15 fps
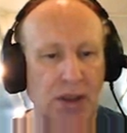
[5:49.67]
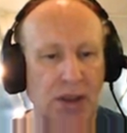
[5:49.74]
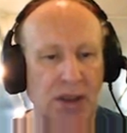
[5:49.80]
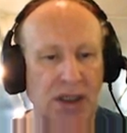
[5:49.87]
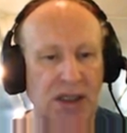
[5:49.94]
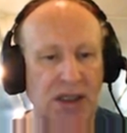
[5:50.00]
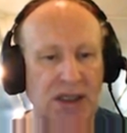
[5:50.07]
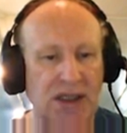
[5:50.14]

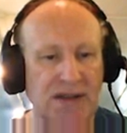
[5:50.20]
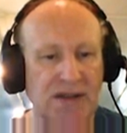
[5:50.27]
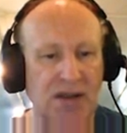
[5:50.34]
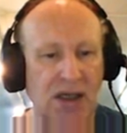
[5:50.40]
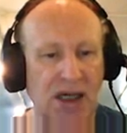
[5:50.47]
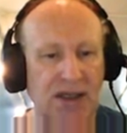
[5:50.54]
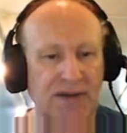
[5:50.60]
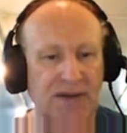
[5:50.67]
King is
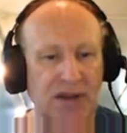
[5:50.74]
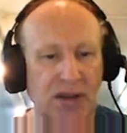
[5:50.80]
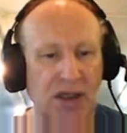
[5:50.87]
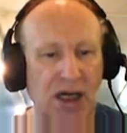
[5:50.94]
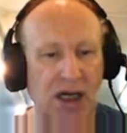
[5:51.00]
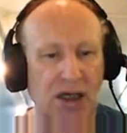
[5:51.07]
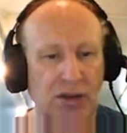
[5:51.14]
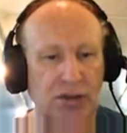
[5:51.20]
not
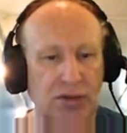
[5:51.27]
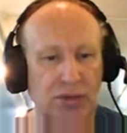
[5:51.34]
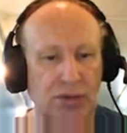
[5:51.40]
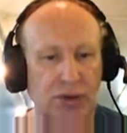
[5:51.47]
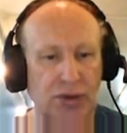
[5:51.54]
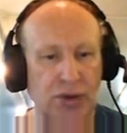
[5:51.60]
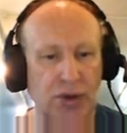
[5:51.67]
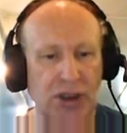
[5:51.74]
allowed
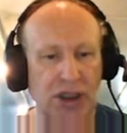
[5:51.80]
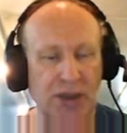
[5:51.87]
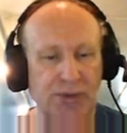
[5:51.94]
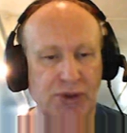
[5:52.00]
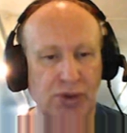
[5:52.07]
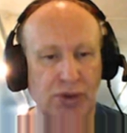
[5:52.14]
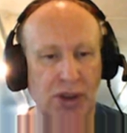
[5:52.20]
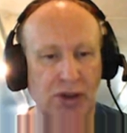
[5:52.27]
to
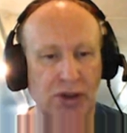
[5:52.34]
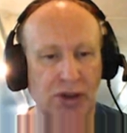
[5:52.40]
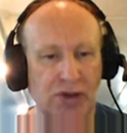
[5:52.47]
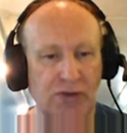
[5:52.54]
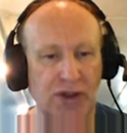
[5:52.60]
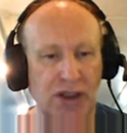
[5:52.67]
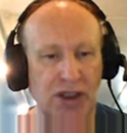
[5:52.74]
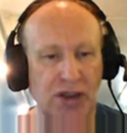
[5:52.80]
capture our
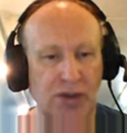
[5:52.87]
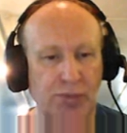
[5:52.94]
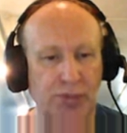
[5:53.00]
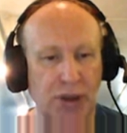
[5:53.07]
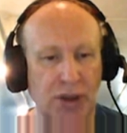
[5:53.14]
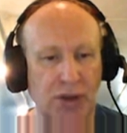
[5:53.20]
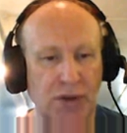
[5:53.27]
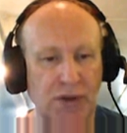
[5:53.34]
queen
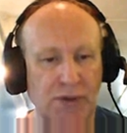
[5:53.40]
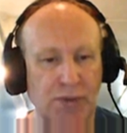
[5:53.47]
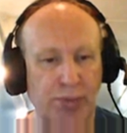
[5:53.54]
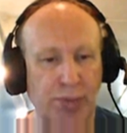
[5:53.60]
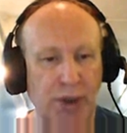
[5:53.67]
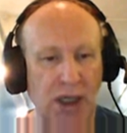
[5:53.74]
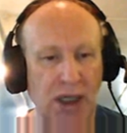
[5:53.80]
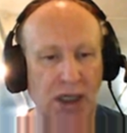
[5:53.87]
because
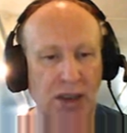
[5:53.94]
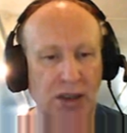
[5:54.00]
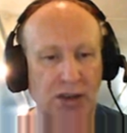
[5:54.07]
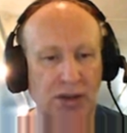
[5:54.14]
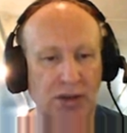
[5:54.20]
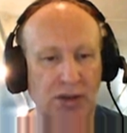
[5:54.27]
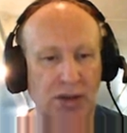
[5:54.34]
pawn